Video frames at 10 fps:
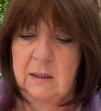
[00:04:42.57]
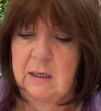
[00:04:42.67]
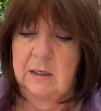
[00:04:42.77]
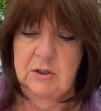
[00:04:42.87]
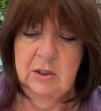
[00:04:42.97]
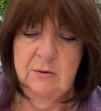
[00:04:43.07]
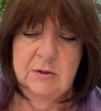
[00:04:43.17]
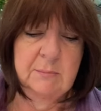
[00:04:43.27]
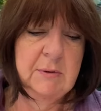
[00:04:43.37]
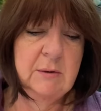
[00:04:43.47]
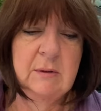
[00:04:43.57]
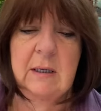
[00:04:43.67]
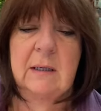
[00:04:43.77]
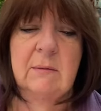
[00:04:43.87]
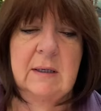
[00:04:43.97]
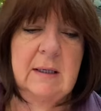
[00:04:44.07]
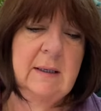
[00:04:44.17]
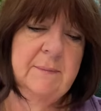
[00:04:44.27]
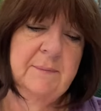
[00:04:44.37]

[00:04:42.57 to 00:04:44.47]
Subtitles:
I chose the blue colourway.